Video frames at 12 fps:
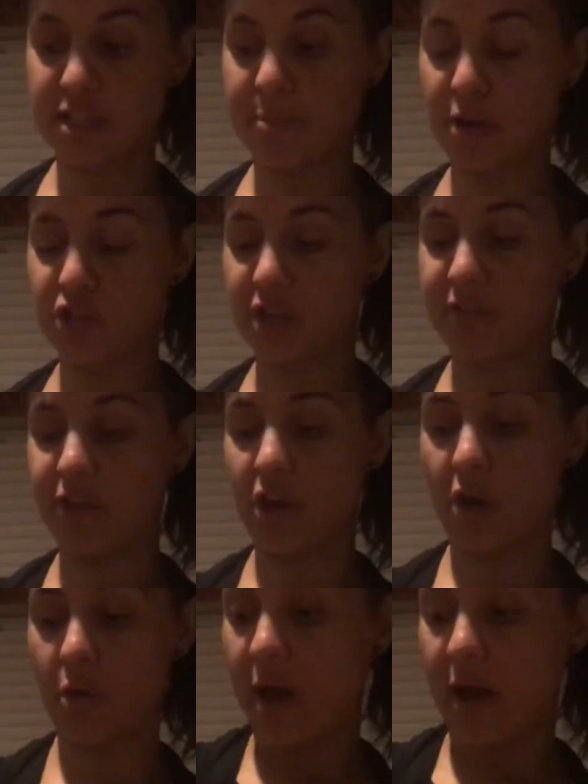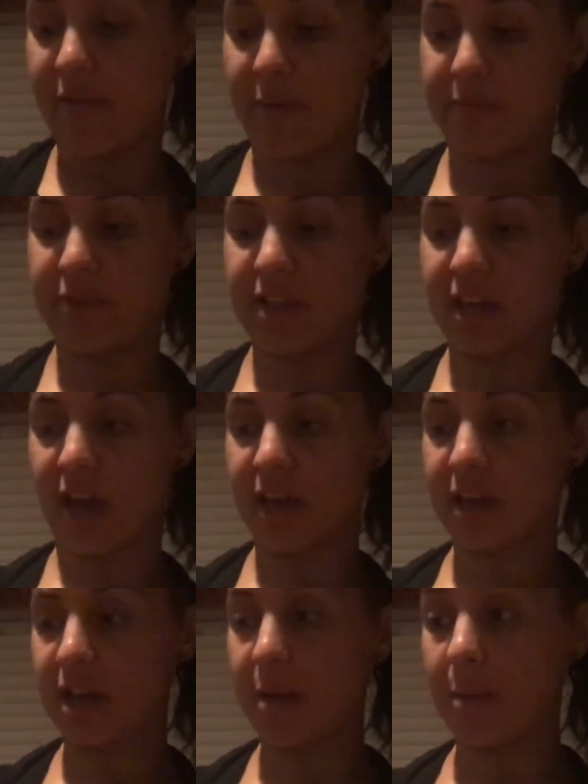especially if, you know, if I'm feeling I'm
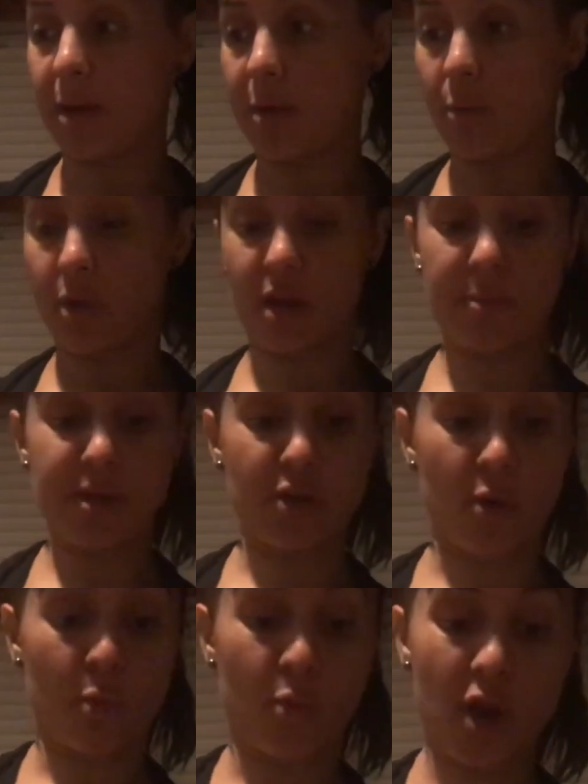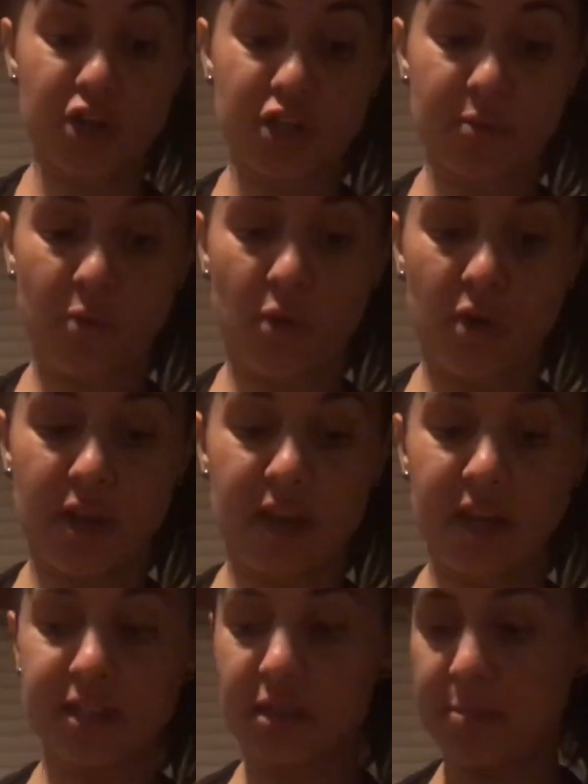gonna be in a rush in the
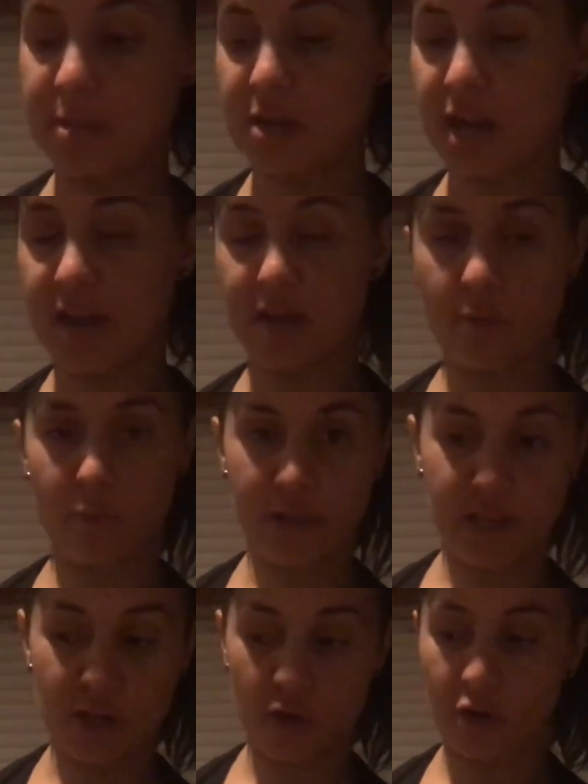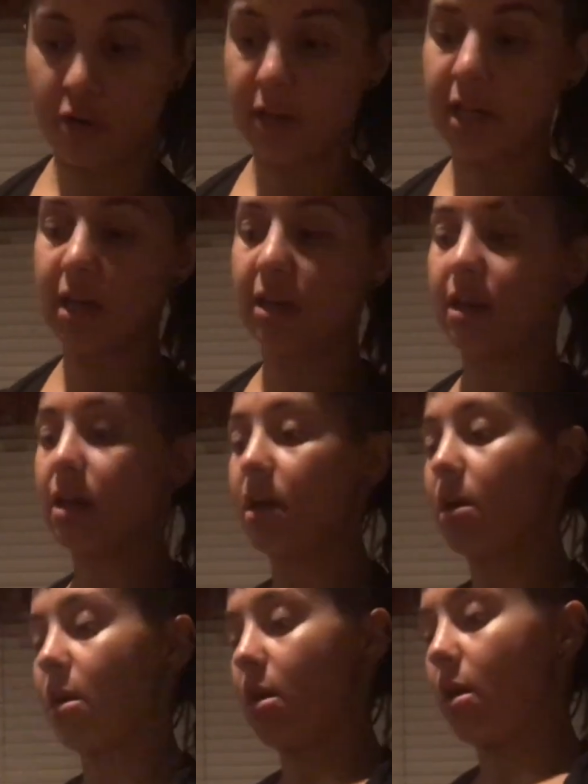morning, it's gonna be night really early.
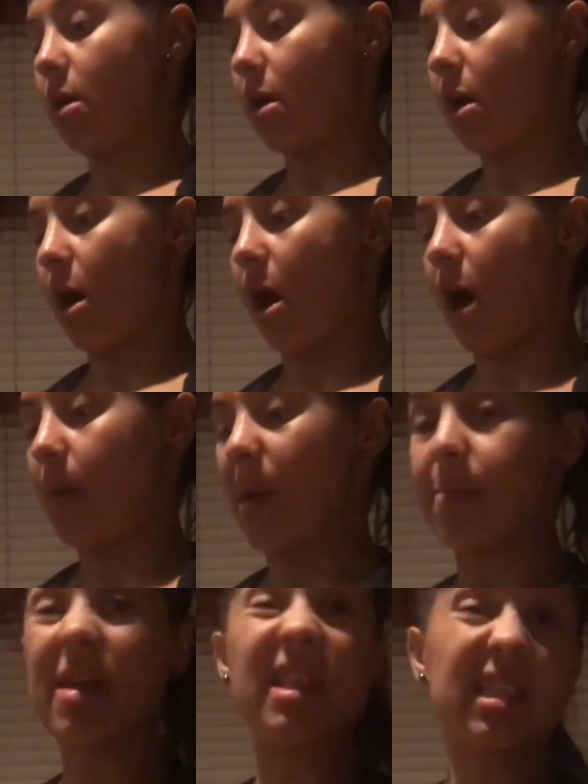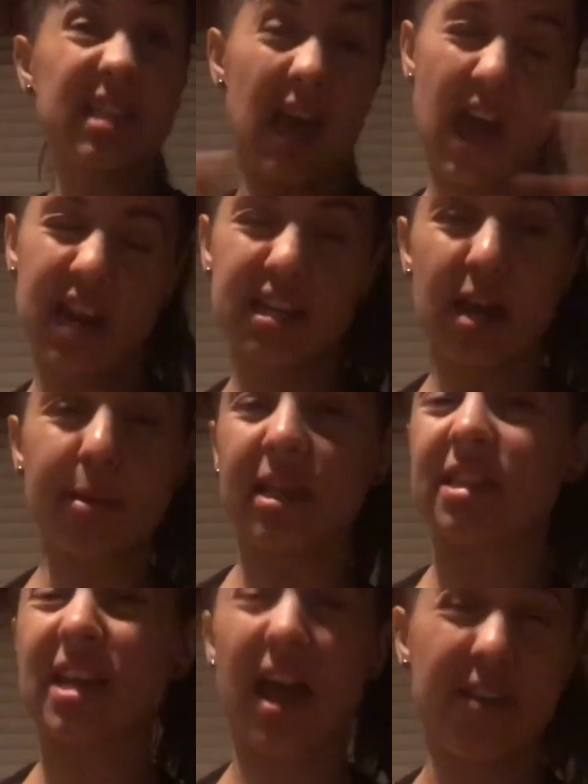I make this ahead of time,
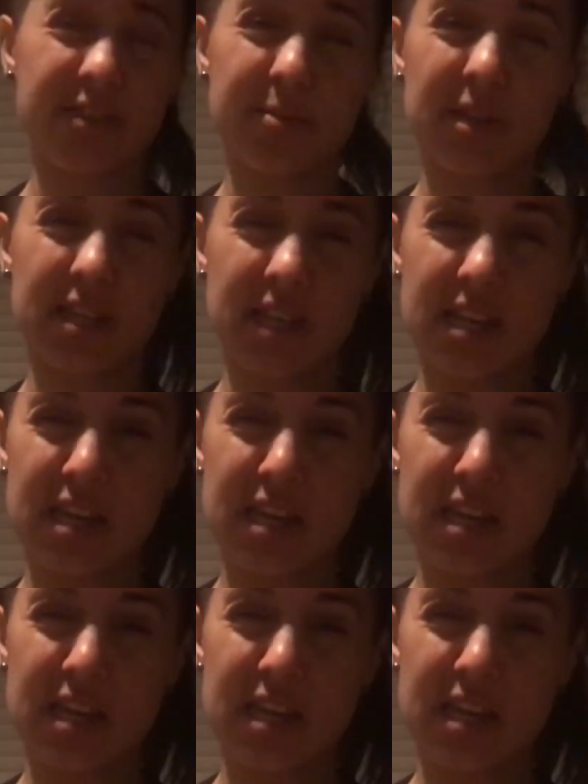like, 'cause I have something to